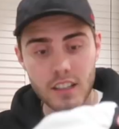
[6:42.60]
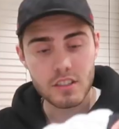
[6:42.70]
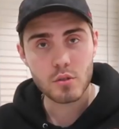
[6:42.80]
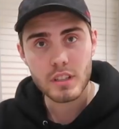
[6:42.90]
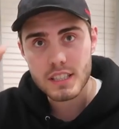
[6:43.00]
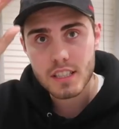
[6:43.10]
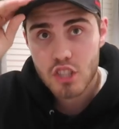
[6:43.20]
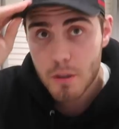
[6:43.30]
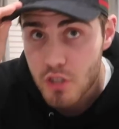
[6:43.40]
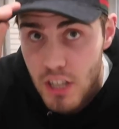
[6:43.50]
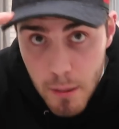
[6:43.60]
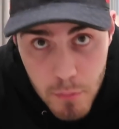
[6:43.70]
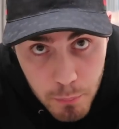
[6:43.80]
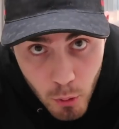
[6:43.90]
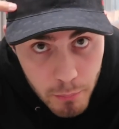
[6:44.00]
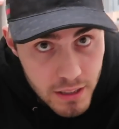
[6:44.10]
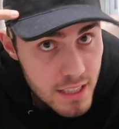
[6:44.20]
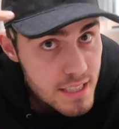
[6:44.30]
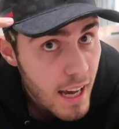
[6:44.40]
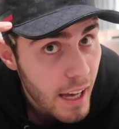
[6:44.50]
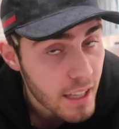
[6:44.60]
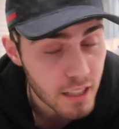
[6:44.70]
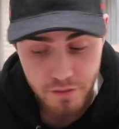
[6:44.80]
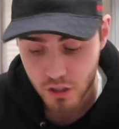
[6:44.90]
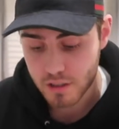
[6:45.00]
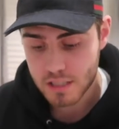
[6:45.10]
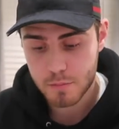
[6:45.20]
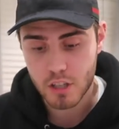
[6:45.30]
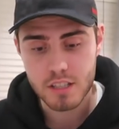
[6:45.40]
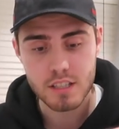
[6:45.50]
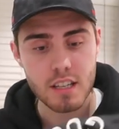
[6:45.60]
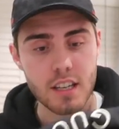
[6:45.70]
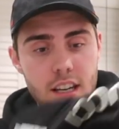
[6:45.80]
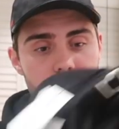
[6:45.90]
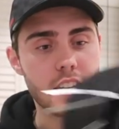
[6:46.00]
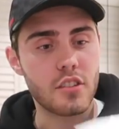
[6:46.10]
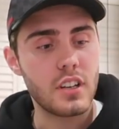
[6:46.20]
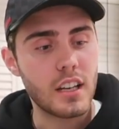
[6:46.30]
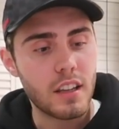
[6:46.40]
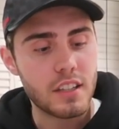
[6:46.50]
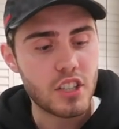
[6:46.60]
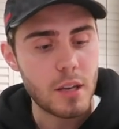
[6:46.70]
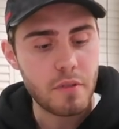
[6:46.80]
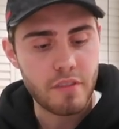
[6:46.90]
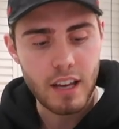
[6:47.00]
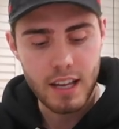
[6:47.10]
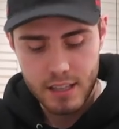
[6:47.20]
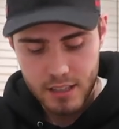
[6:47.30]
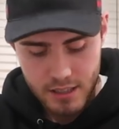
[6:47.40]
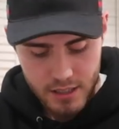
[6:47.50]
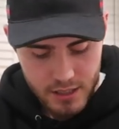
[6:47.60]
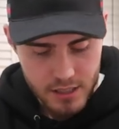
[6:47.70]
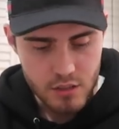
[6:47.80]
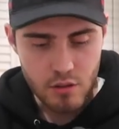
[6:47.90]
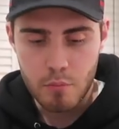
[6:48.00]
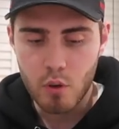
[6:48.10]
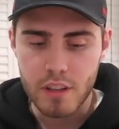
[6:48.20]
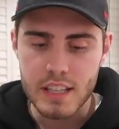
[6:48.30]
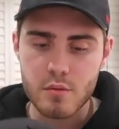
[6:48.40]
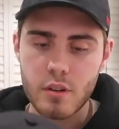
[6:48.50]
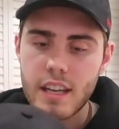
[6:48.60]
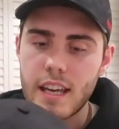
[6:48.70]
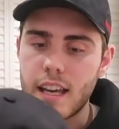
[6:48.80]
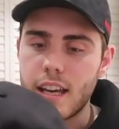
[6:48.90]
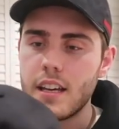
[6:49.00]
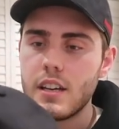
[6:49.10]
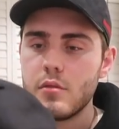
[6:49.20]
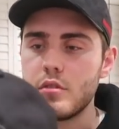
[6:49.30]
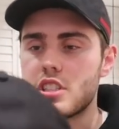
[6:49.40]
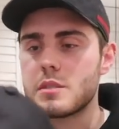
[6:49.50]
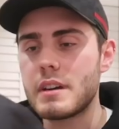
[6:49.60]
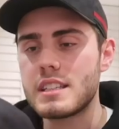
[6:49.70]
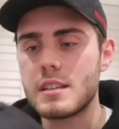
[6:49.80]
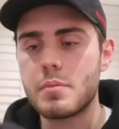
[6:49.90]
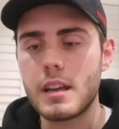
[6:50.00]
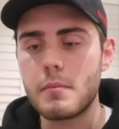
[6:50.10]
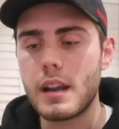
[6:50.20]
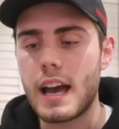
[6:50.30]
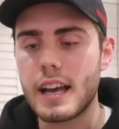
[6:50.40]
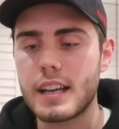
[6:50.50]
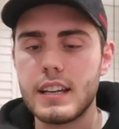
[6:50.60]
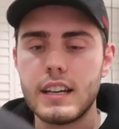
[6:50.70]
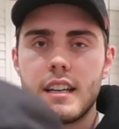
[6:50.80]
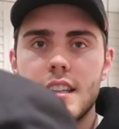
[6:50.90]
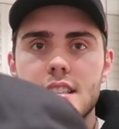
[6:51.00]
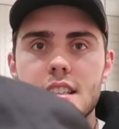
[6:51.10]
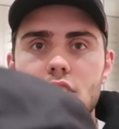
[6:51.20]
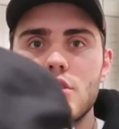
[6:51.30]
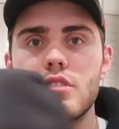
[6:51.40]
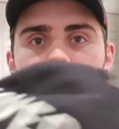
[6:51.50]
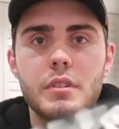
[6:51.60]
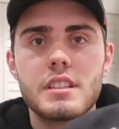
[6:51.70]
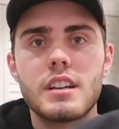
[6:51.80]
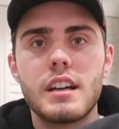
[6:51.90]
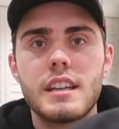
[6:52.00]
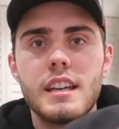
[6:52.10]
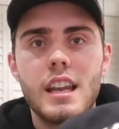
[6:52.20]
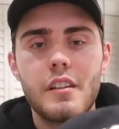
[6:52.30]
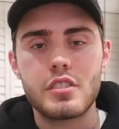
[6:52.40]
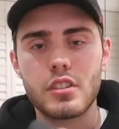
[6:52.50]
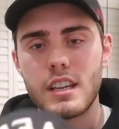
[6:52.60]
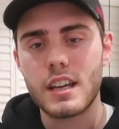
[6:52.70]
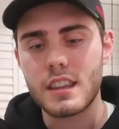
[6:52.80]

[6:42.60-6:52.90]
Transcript: I saw this, so Jim Chapman bought me this hat here for Christmas. And I really like the shape of it. So I bought this one here, which is basically plain black. And then says Gucci on one side and Loved on the